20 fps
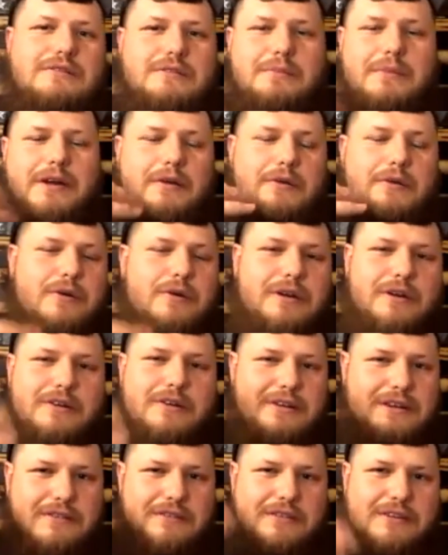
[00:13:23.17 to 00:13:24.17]
with my
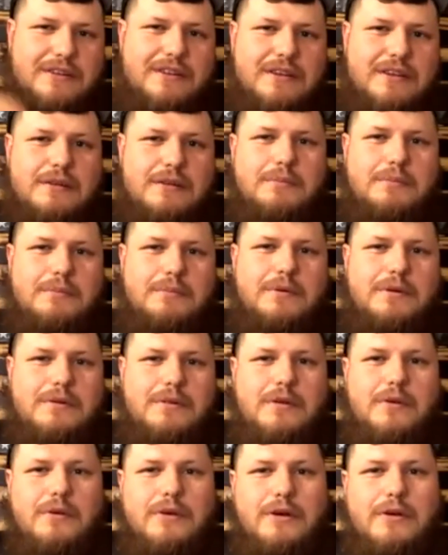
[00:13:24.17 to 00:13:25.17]
oil and everything. Put
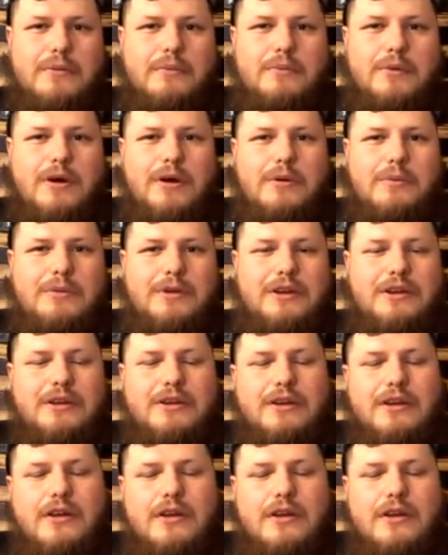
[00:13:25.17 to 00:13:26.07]
the oil and balm in.